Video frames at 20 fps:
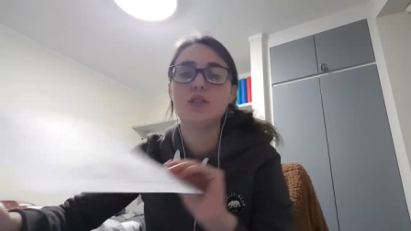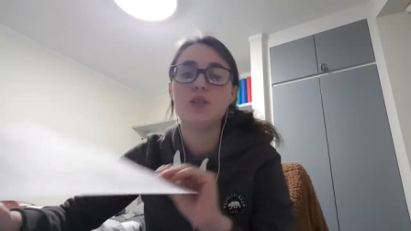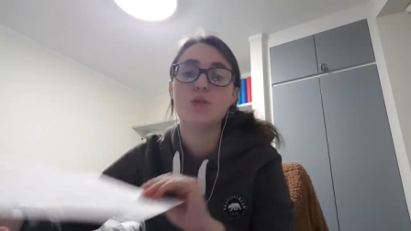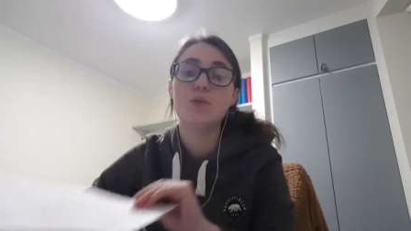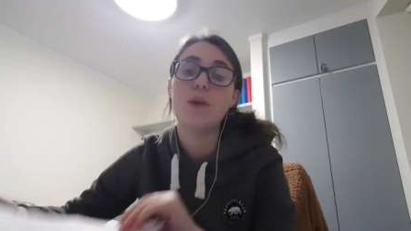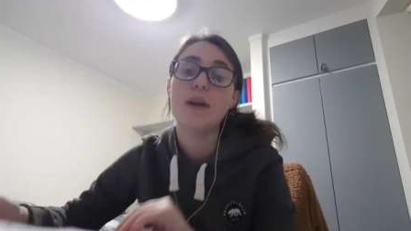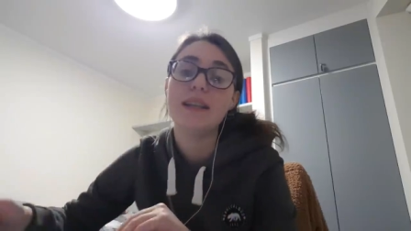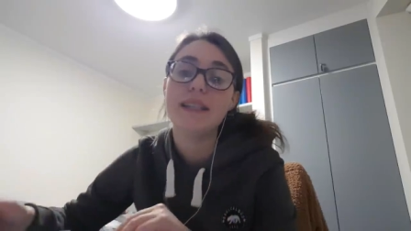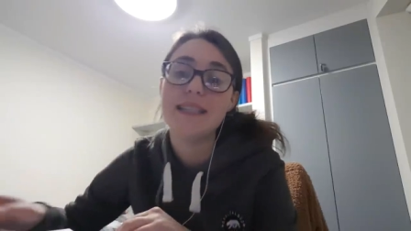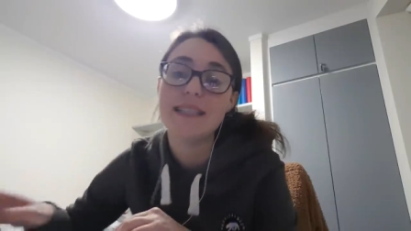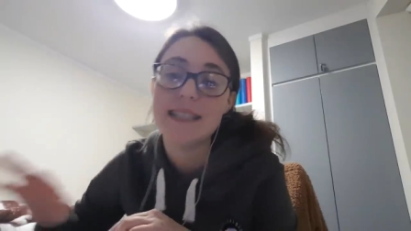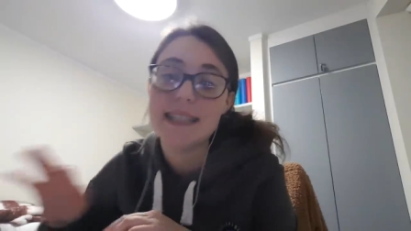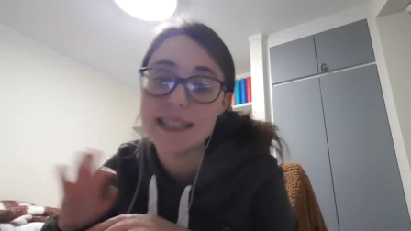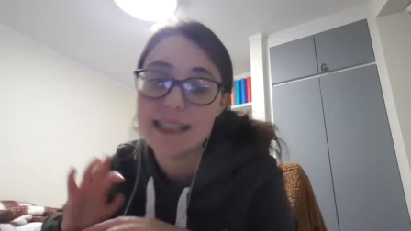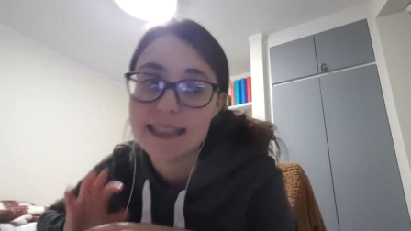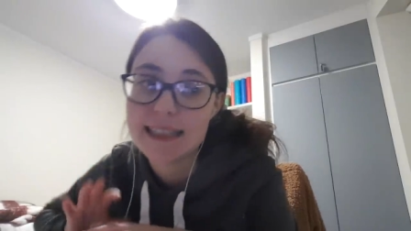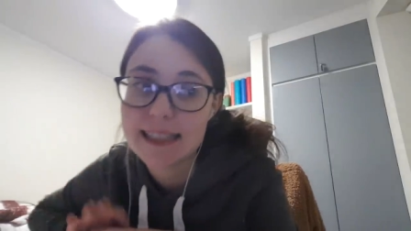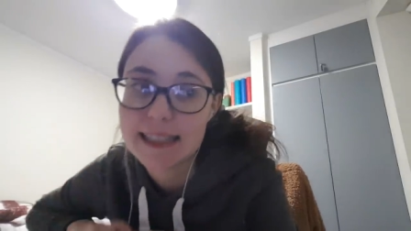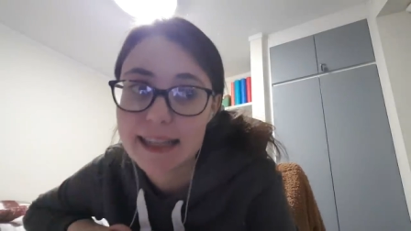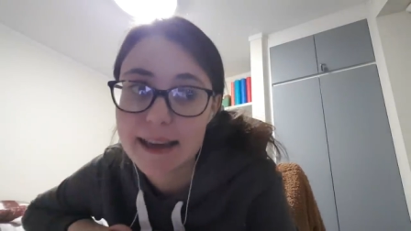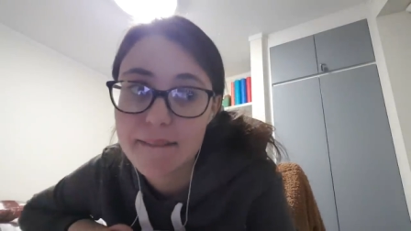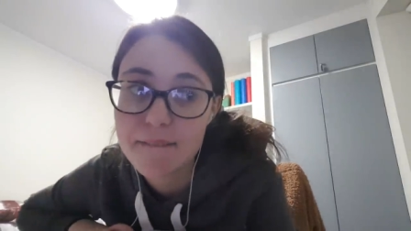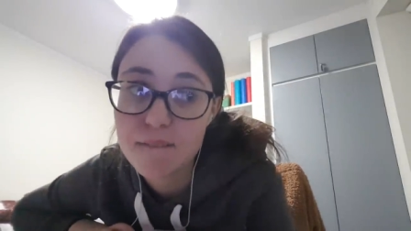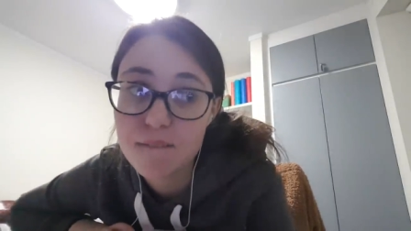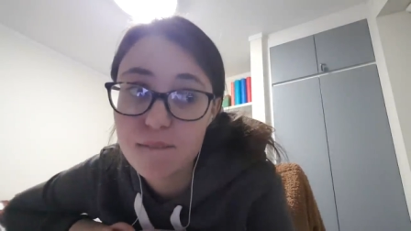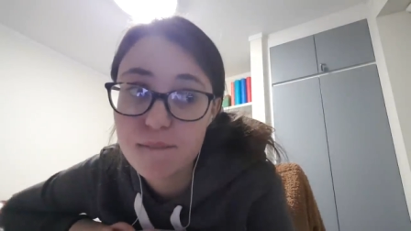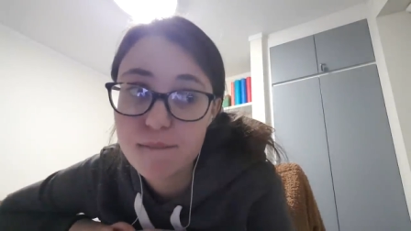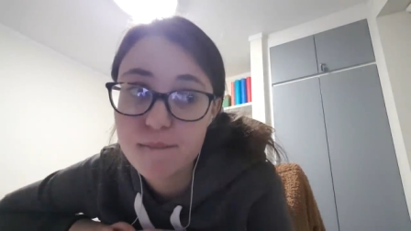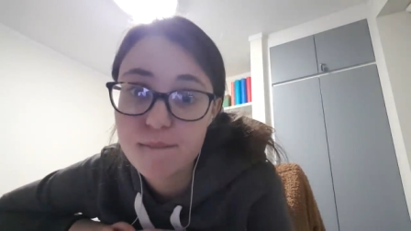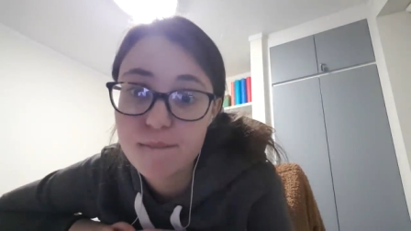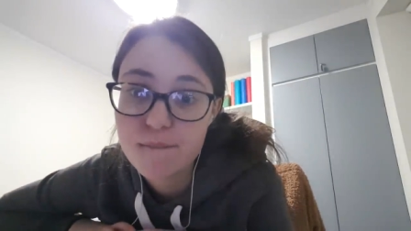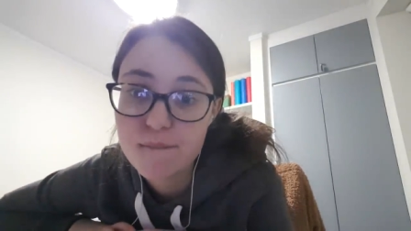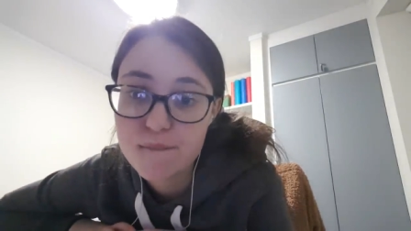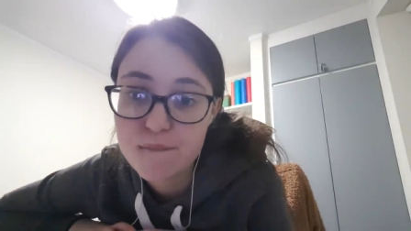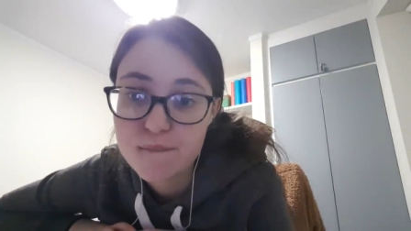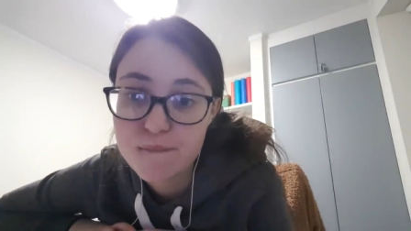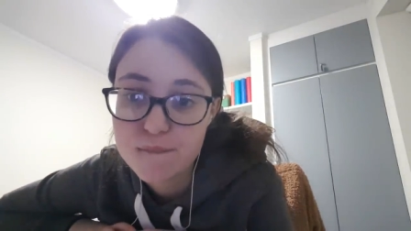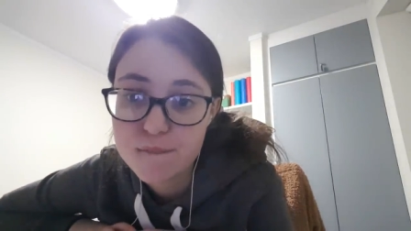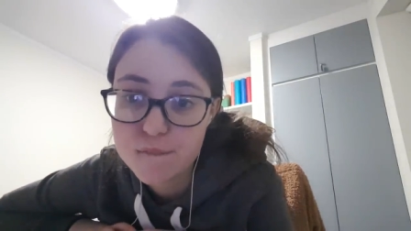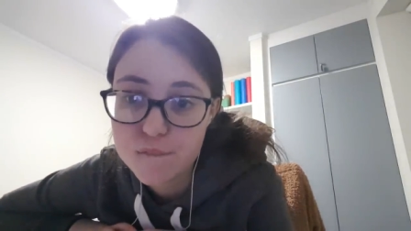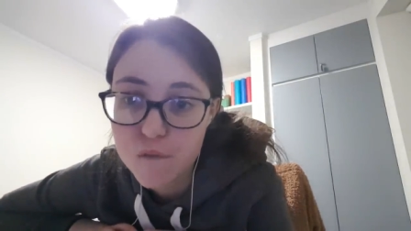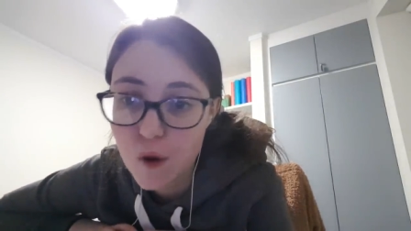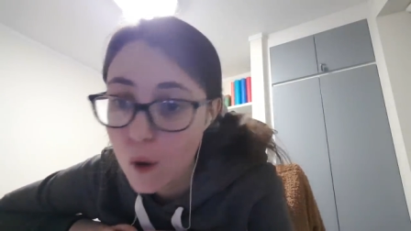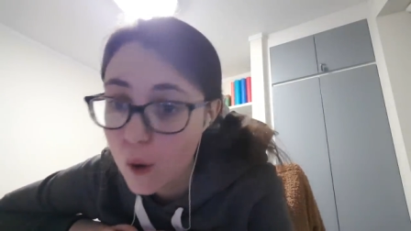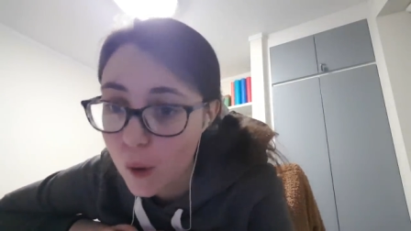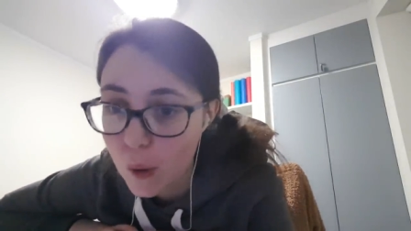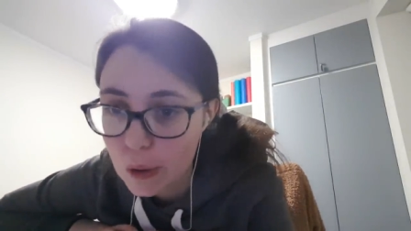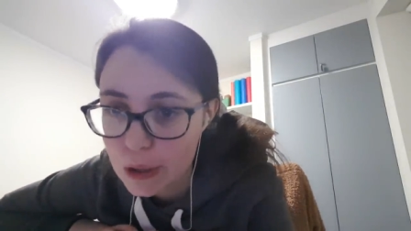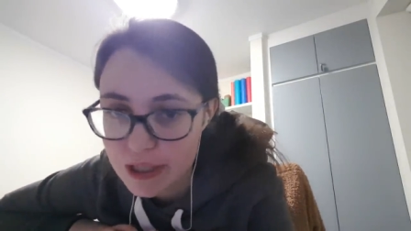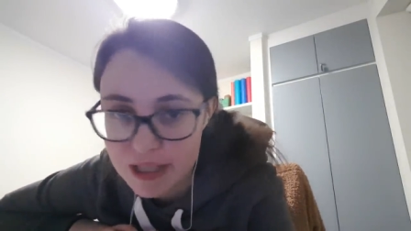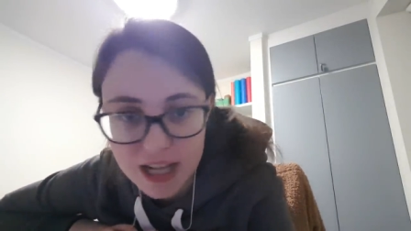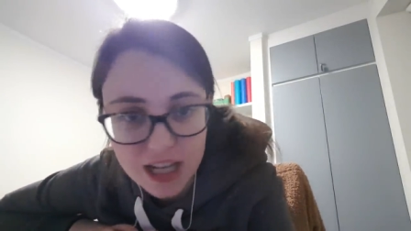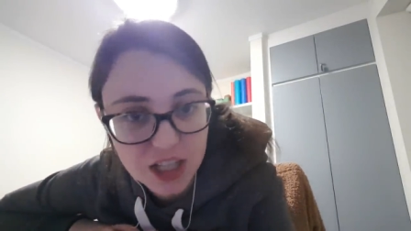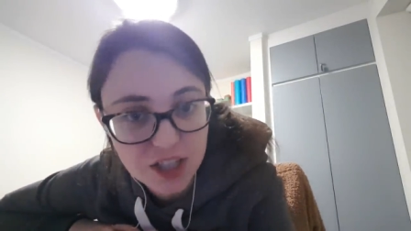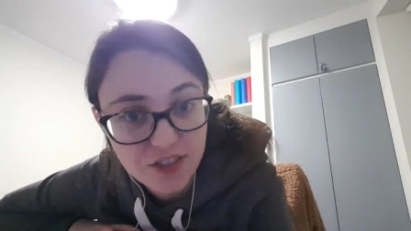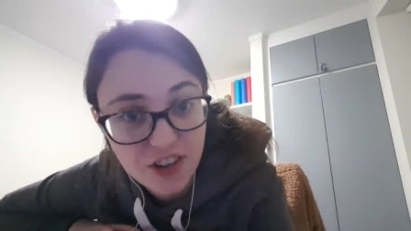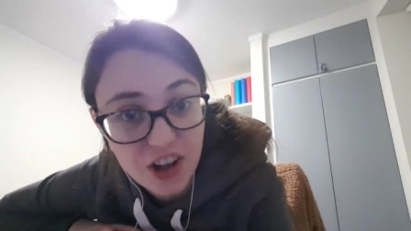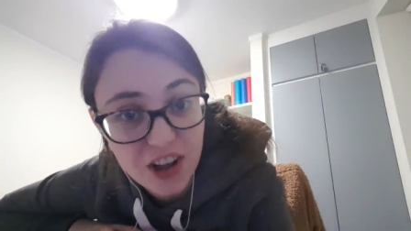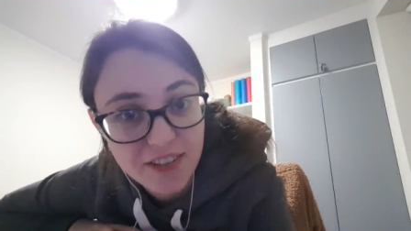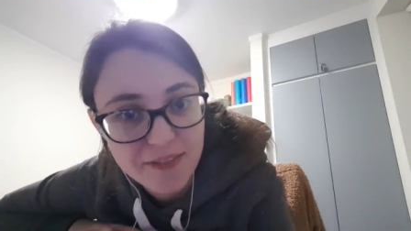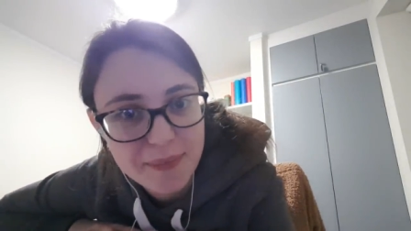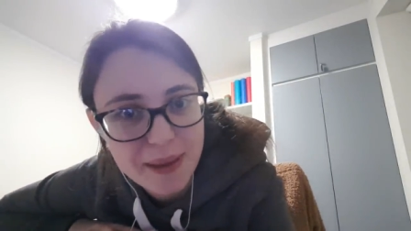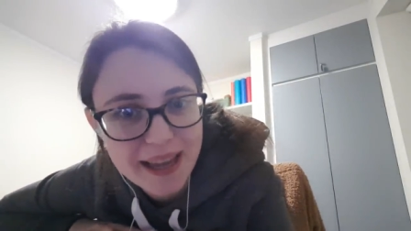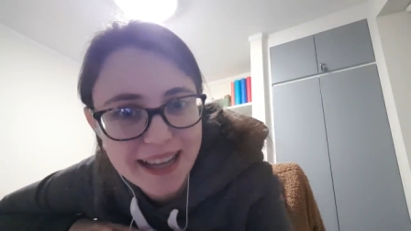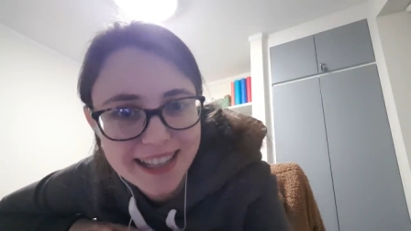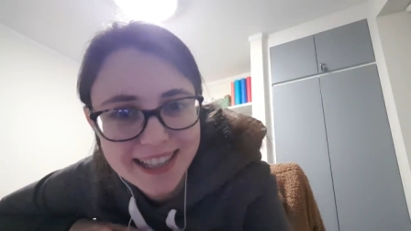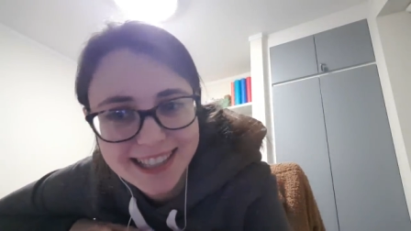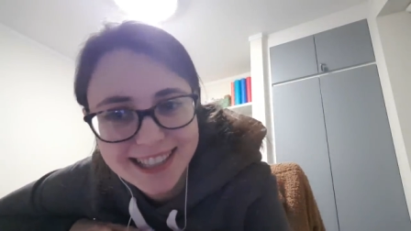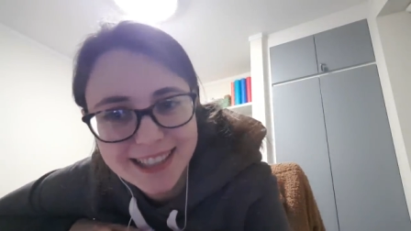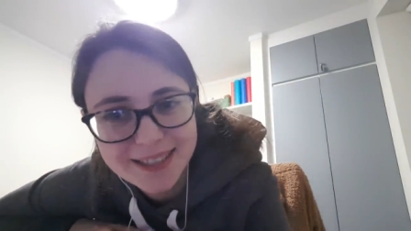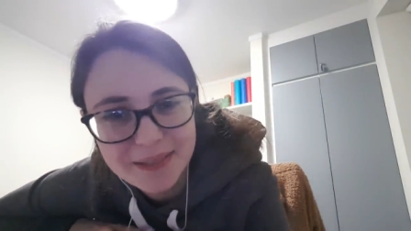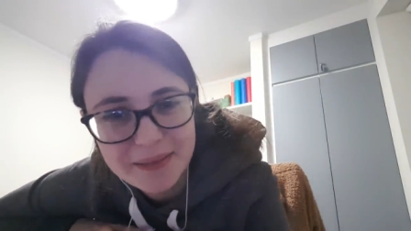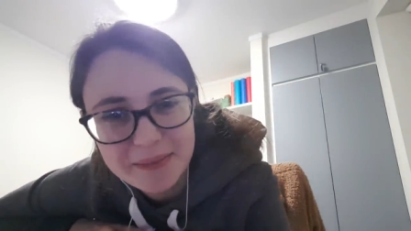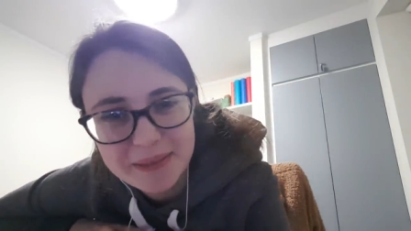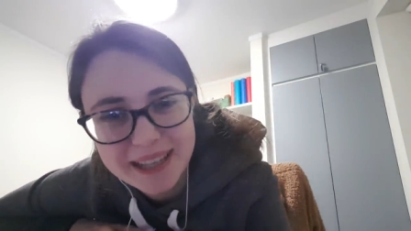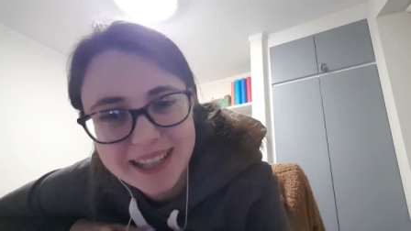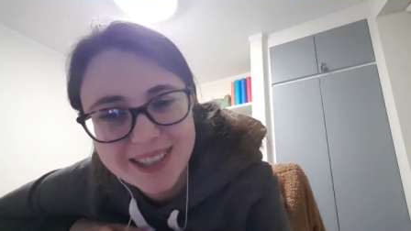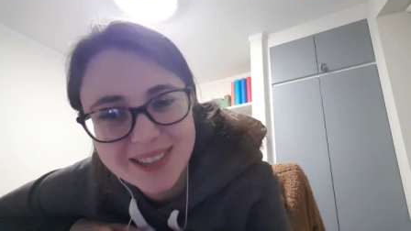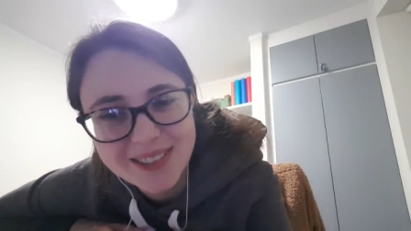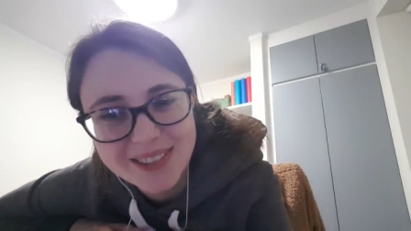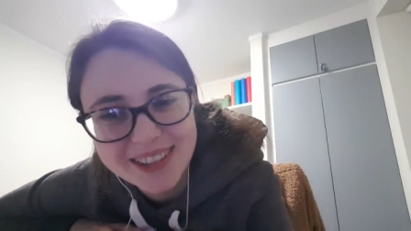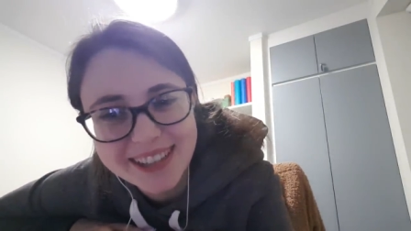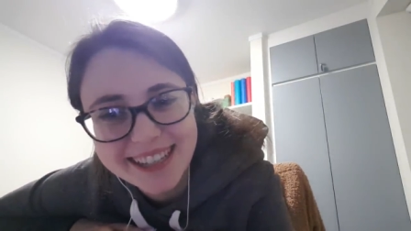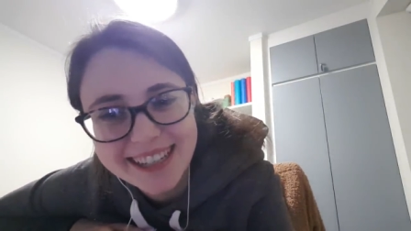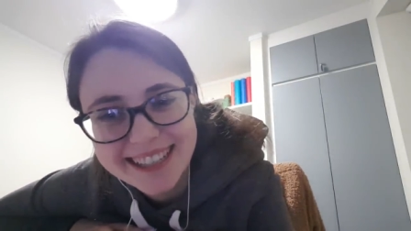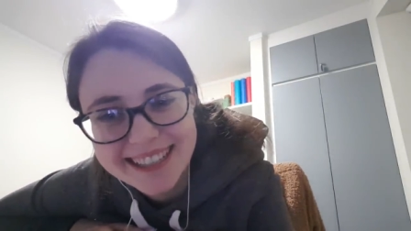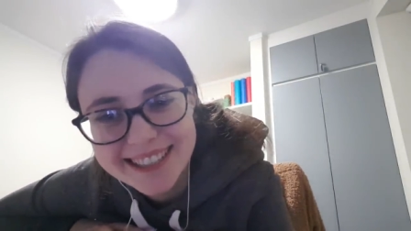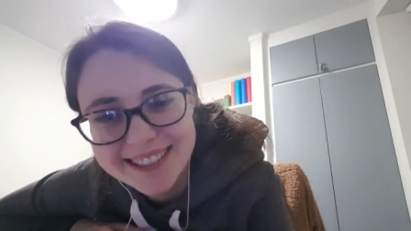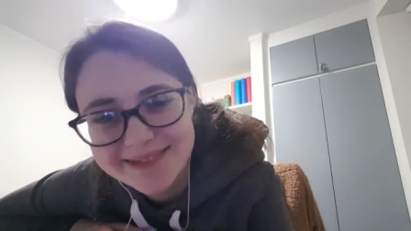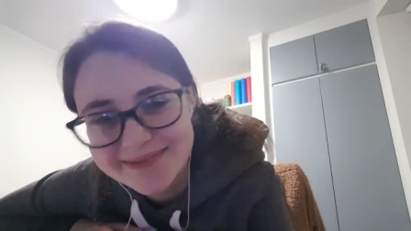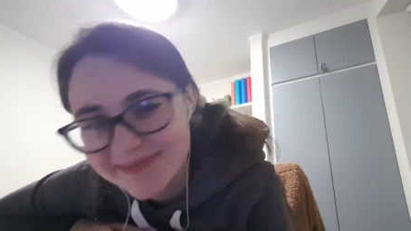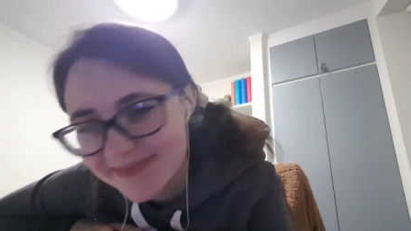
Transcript: 24 slash 5 pages for me to read.